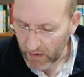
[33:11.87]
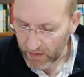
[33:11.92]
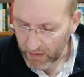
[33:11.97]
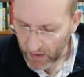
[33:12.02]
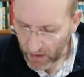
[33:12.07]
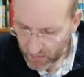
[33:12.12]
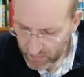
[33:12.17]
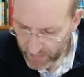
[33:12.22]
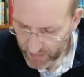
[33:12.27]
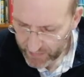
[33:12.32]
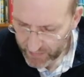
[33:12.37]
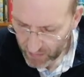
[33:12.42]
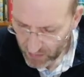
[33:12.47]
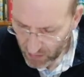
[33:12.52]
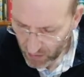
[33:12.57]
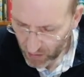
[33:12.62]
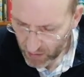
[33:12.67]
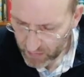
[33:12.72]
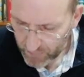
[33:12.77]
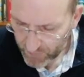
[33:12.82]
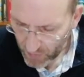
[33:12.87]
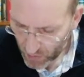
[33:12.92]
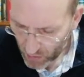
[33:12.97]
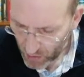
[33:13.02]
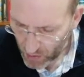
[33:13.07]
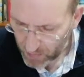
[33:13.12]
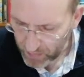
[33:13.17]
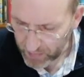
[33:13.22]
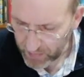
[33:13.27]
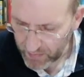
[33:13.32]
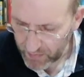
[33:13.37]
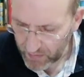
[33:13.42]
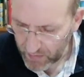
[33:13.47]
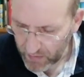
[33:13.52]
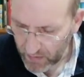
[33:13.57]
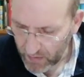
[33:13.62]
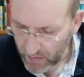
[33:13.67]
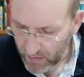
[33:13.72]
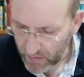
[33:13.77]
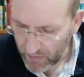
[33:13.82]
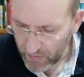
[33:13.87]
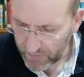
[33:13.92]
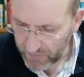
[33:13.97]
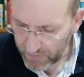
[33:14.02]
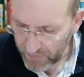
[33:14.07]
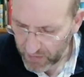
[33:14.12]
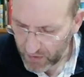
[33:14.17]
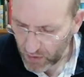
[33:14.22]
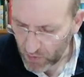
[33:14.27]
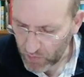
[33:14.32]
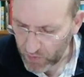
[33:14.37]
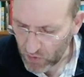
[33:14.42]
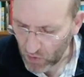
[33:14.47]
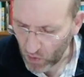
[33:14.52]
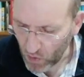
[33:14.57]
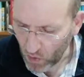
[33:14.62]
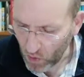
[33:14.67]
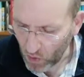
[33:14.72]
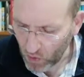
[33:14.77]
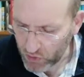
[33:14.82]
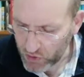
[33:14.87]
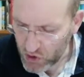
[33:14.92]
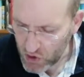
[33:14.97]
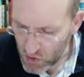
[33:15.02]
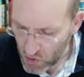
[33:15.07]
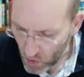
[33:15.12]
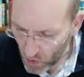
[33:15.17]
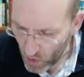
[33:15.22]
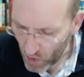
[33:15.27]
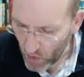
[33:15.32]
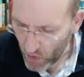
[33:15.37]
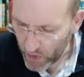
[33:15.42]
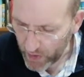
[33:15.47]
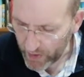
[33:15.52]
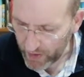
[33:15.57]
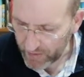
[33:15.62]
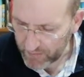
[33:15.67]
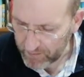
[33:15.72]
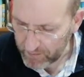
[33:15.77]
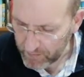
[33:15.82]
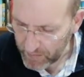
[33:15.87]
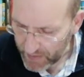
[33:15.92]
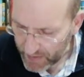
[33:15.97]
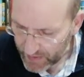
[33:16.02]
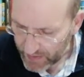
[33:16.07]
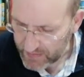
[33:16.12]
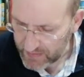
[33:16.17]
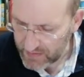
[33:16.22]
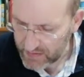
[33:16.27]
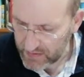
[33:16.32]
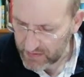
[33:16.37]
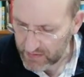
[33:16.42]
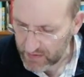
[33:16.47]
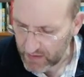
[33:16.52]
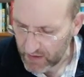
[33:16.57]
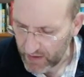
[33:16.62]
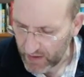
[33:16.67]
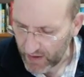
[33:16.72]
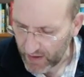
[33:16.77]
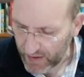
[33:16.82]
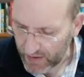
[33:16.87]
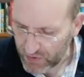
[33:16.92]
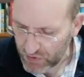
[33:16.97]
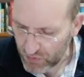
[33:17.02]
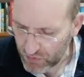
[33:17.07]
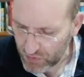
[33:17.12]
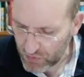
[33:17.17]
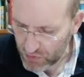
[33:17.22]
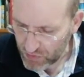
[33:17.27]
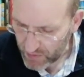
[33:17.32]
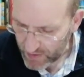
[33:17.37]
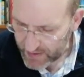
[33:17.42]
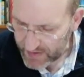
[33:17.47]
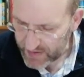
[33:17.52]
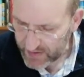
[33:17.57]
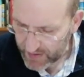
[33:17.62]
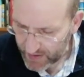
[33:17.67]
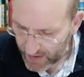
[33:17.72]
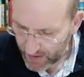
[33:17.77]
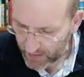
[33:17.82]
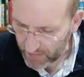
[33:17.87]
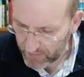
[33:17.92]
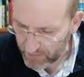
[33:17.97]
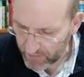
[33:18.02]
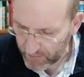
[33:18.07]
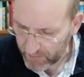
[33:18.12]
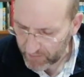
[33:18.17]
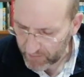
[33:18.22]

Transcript: And now may the God of hope fill you with all joy and peace as you trust in him